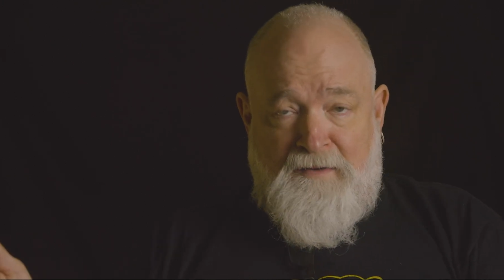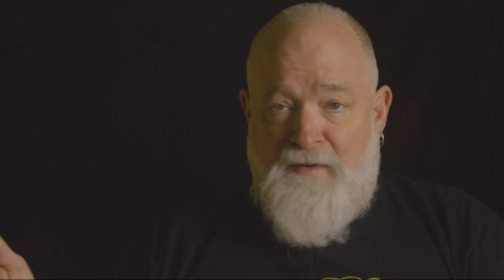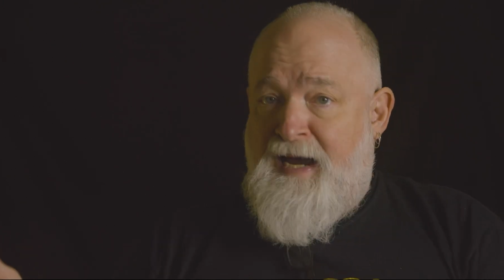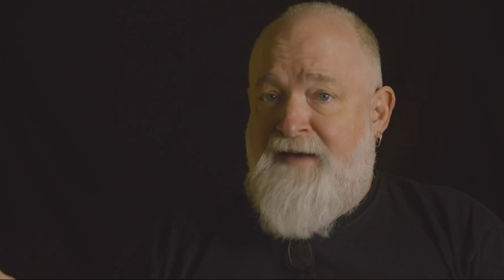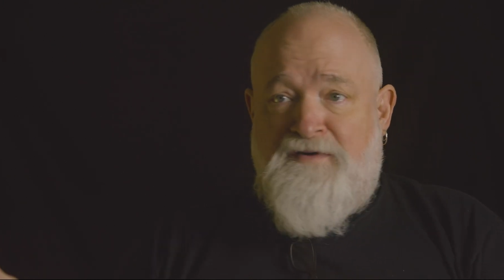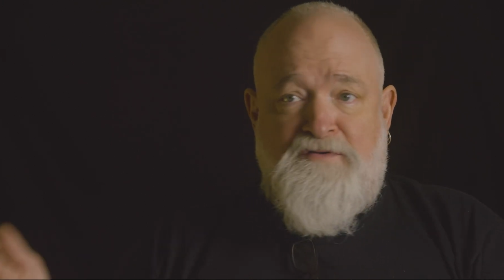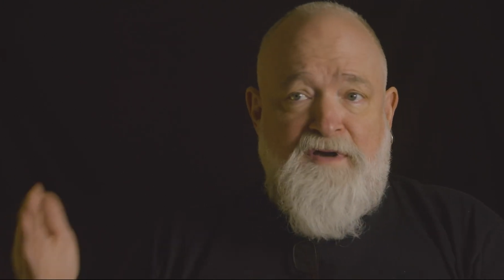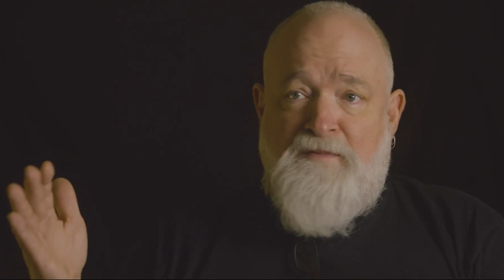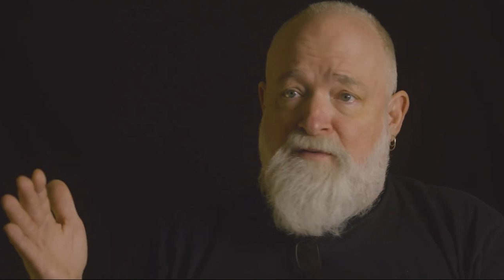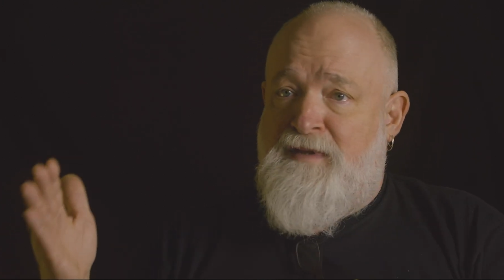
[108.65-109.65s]
we were having
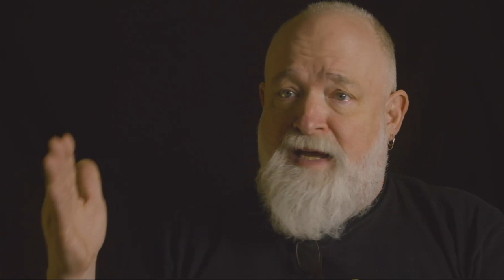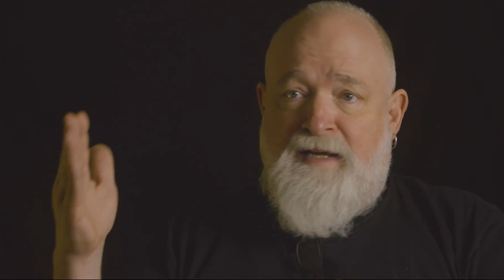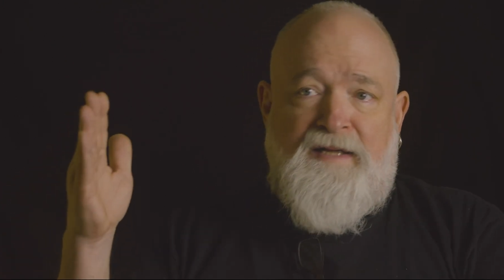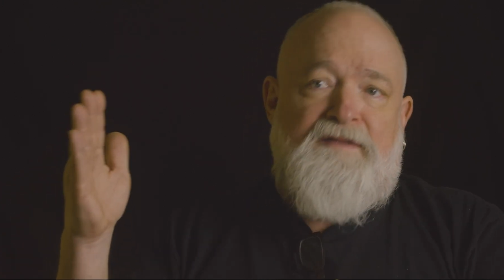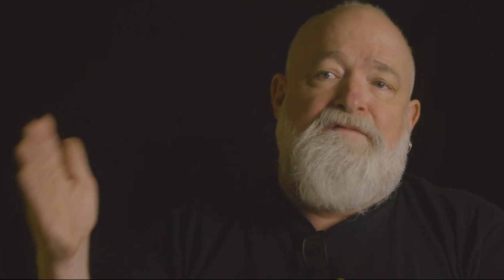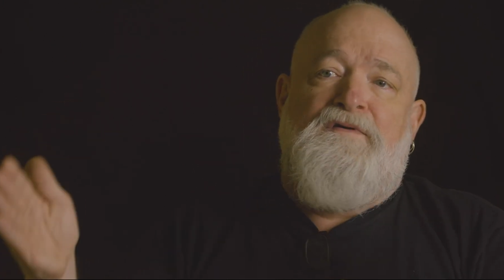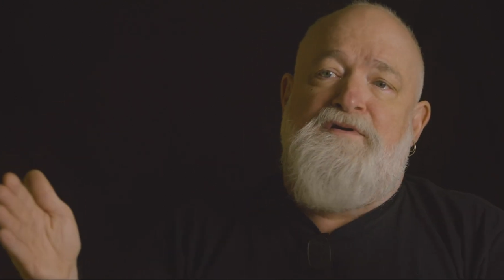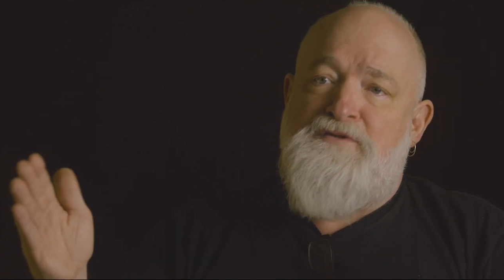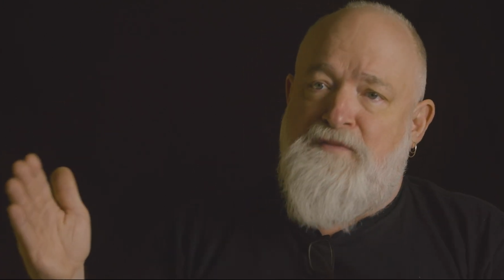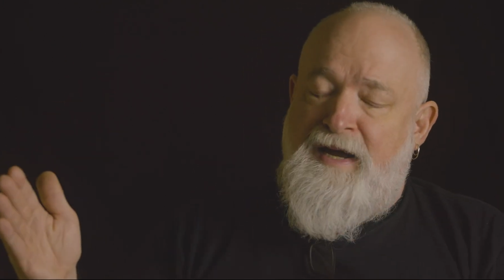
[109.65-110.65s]
trouble with like getting the
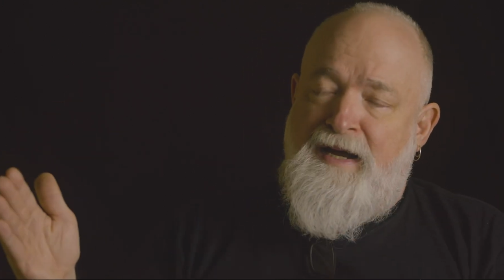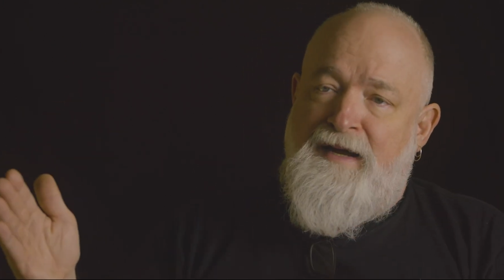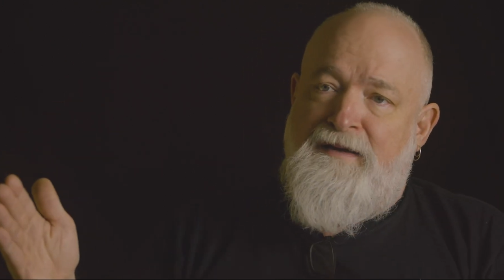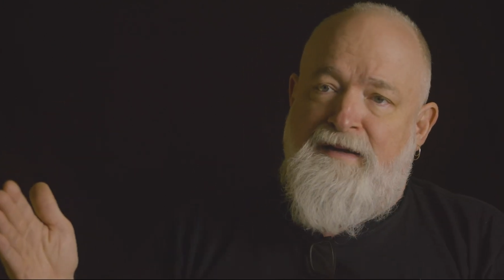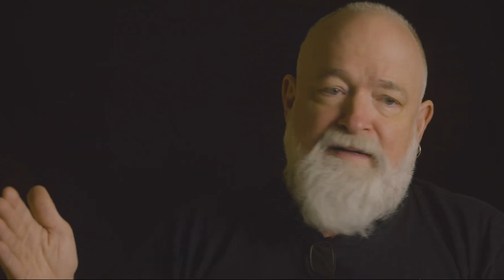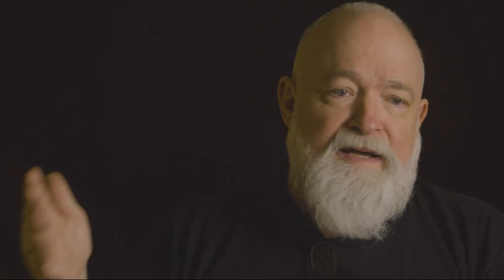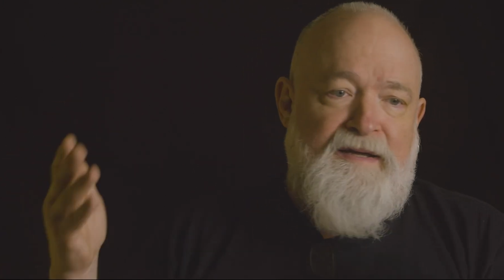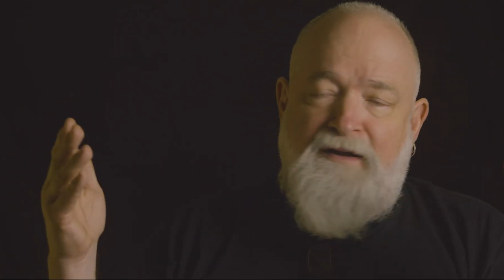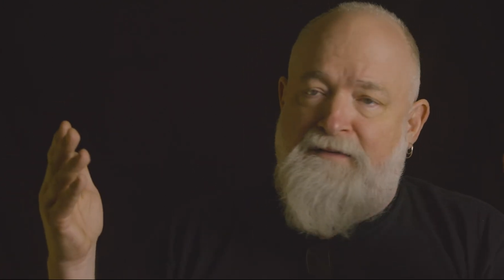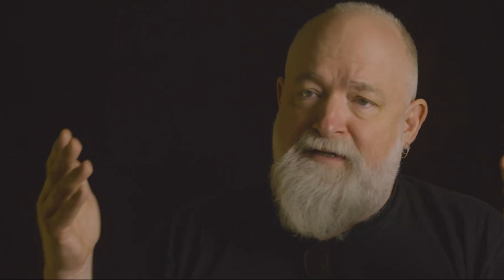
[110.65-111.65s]
verse right. And
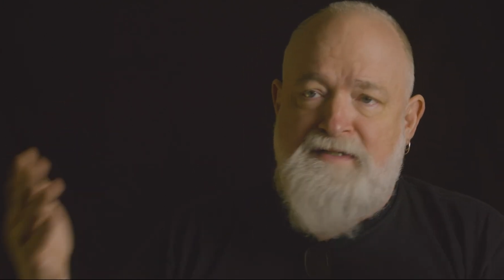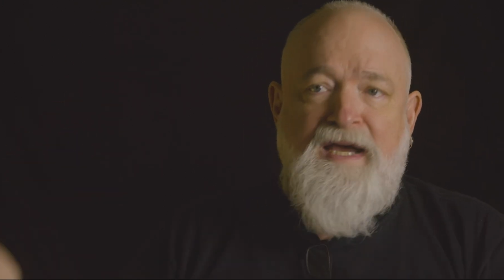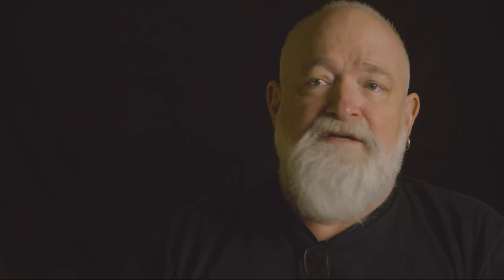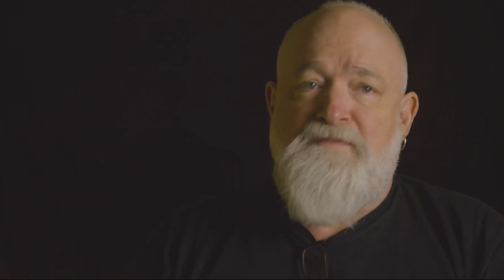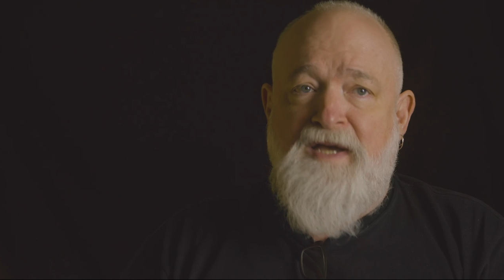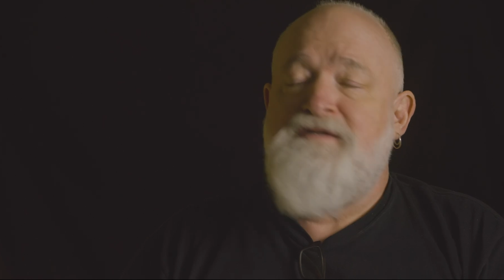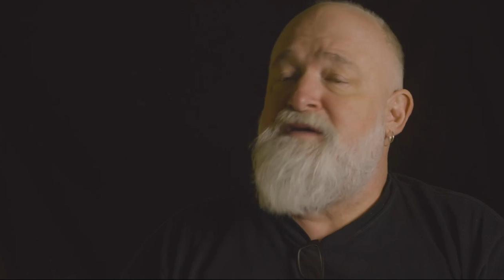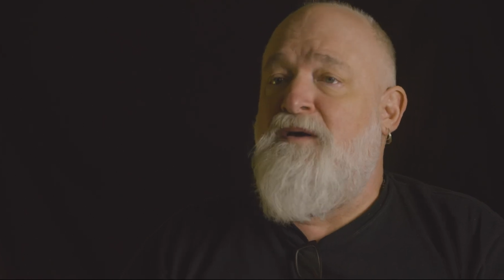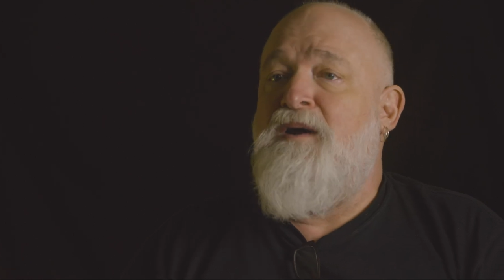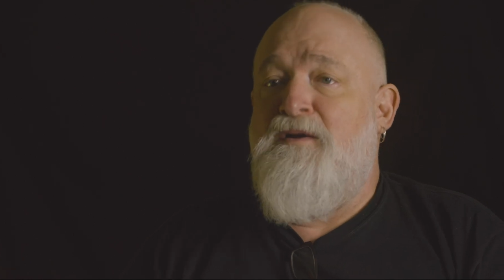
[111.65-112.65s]
like, you know, these guys are
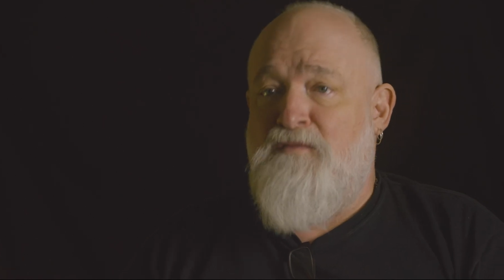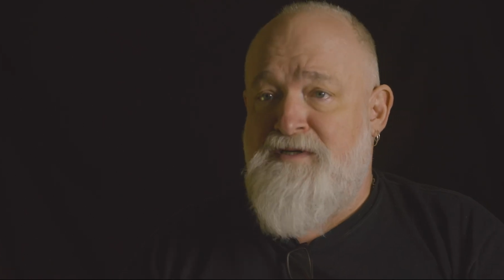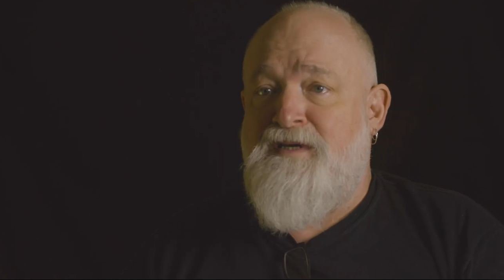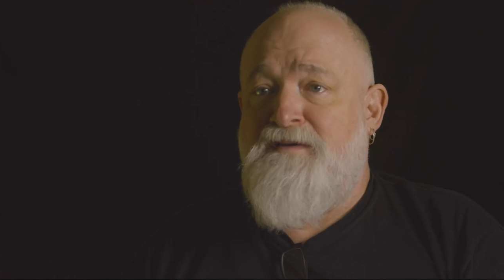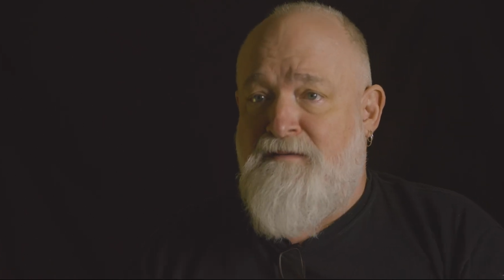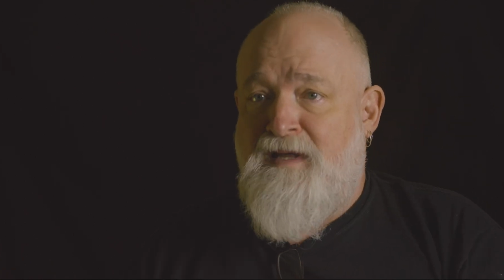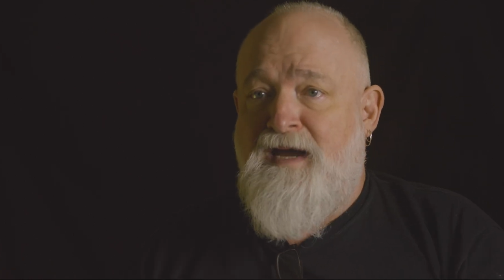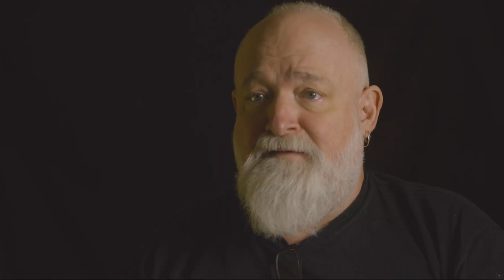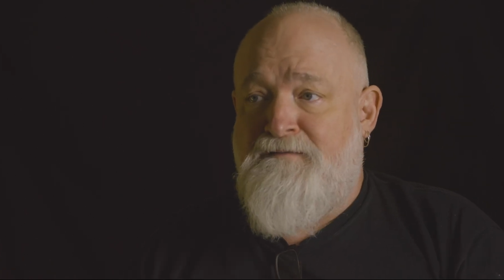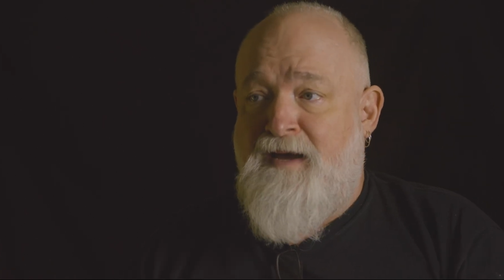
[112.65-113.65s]
basically going out risking their
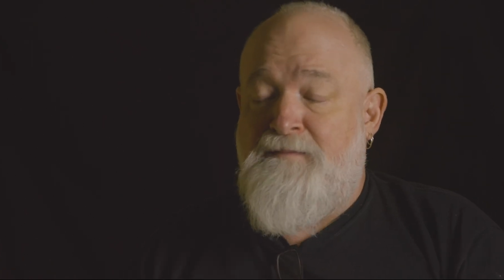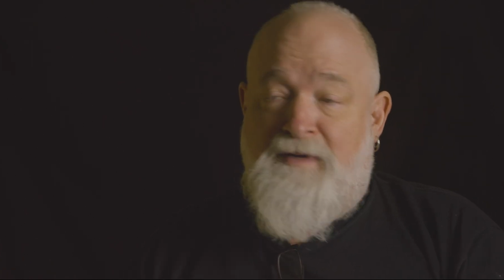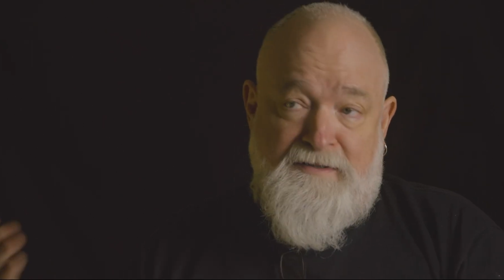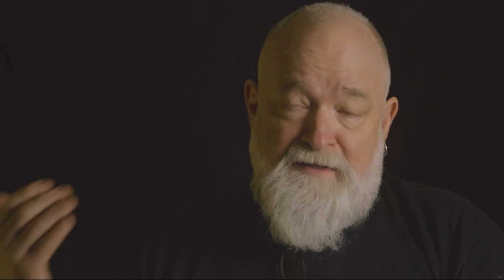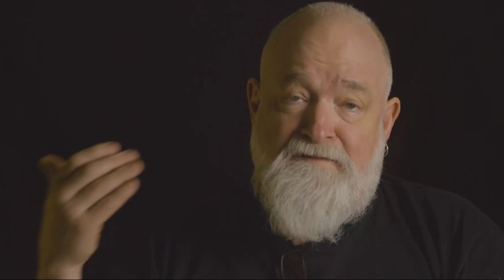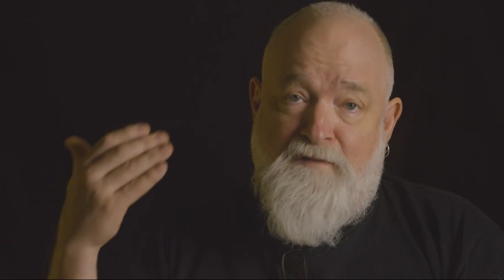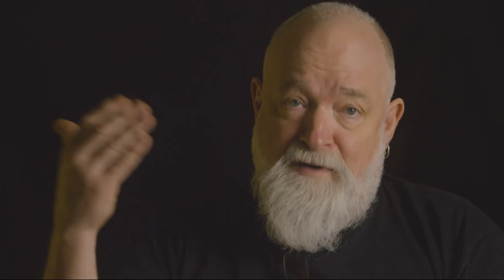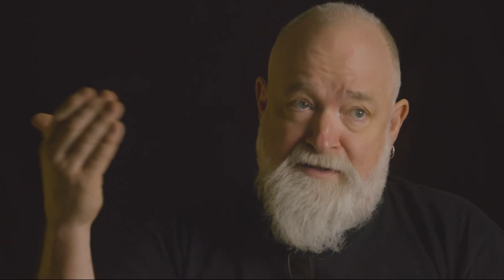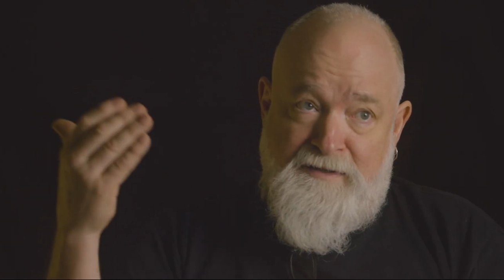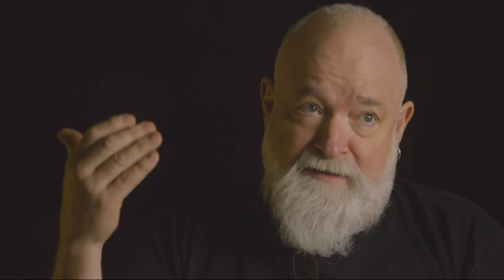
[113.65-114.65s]
life, right? Because
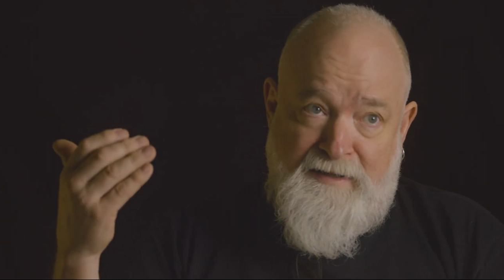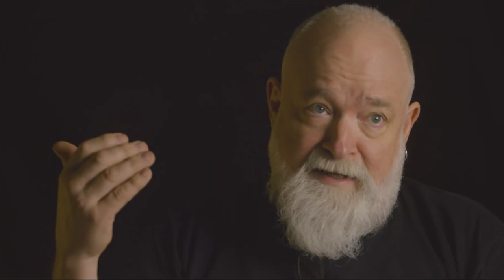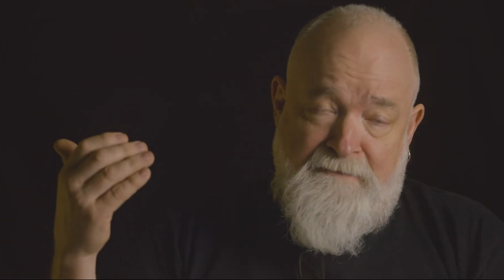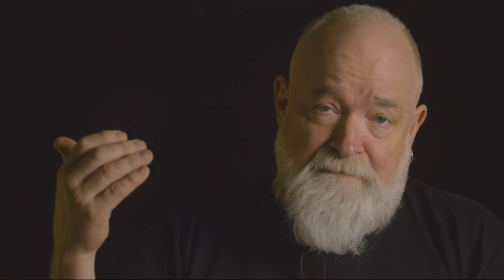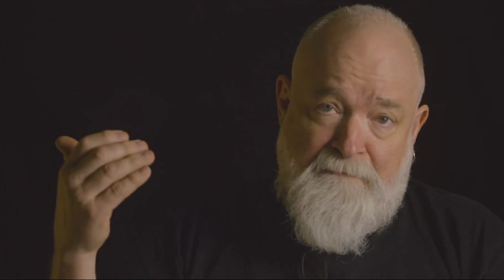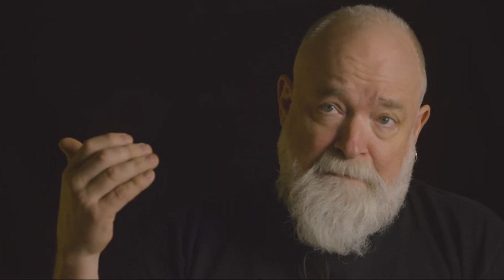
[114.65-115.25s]
unfortunately,